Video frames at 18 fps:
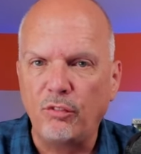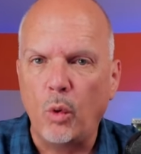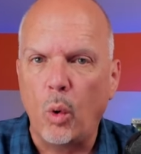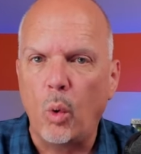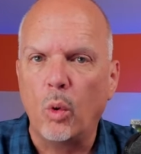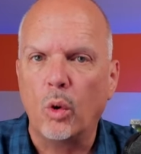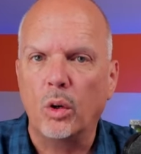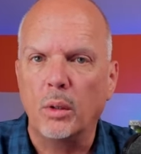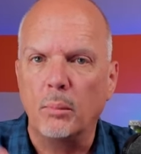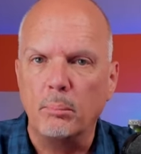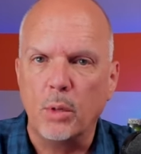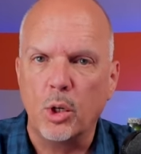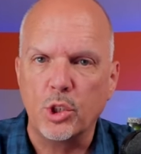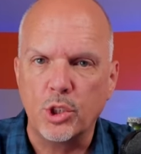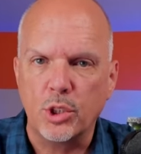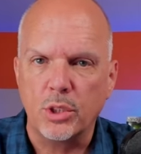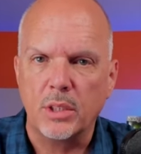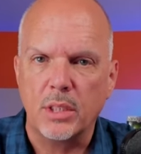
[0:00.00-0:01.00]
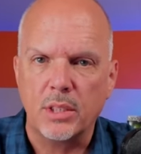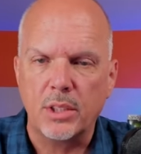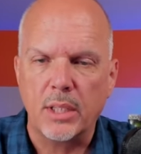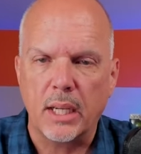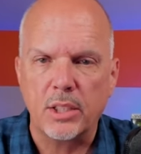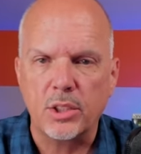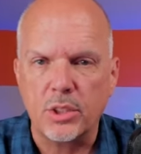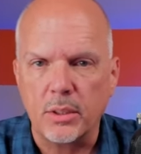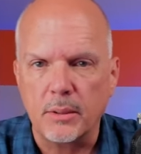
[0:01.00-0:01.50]
for motion
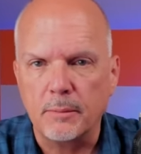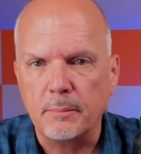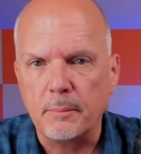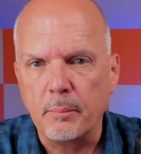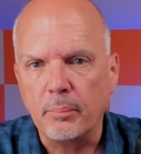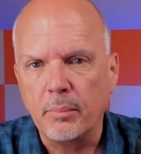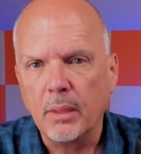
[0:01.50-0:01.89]
detection.